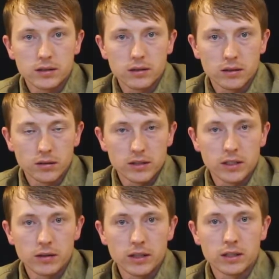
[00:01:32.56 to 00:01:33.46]
little
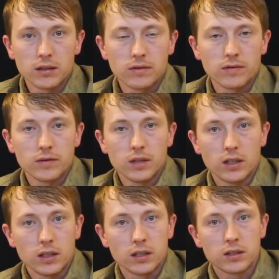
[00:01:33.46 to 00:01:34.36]
series of
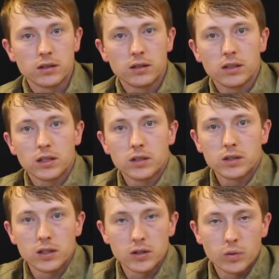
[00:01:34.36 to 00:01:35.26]
concerning the
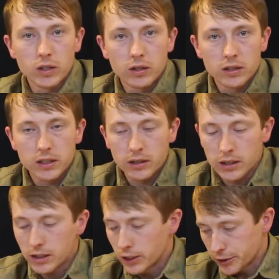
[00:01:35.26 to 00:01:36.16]
sweetener
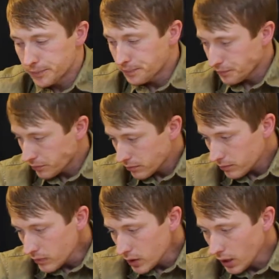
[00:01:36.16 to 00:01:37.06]
series here,
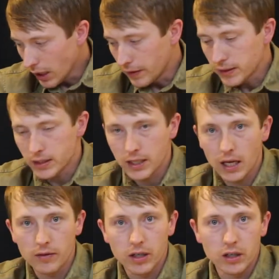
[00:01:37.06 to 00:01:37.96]
and this is
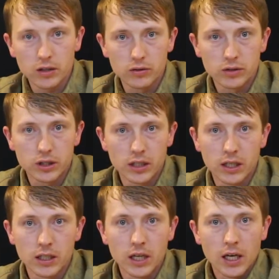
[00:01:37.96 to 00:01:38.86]
kind of a conclusion
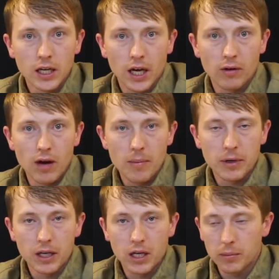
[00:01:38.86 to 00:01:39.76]
and kind of
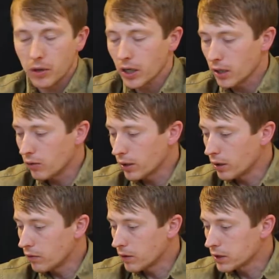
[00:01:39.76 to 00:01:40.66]
wrapping it up, kind of going
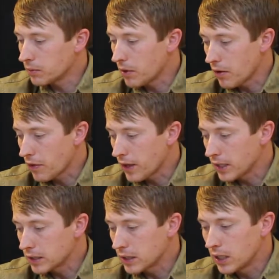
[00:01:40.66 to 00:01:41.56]
over some other
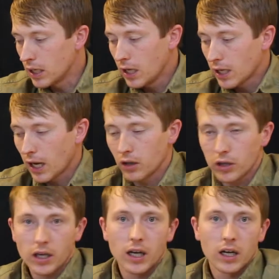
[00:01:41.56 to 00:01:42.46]
things and kind of
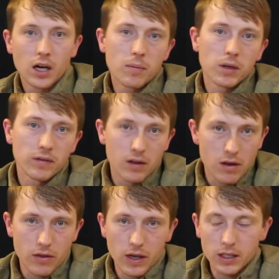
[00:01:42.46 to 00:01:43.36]
looking at a couple of other
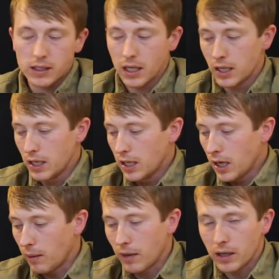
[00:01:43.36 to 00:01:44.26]
things that
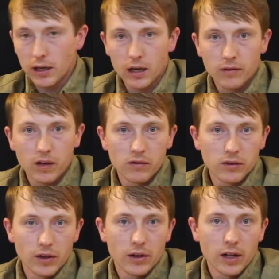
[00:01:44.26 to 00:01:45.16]
I might not have
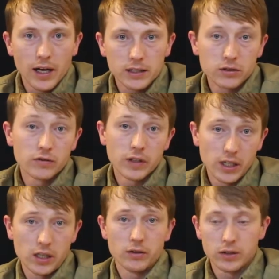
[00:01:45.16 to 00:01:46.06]
covered in the last two
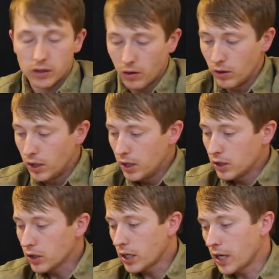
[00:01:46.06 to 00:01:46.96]
videos. So
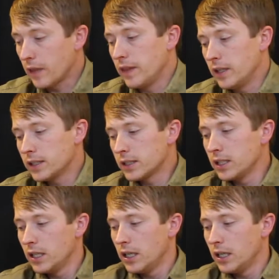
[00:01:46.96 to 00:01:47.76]
looking at this,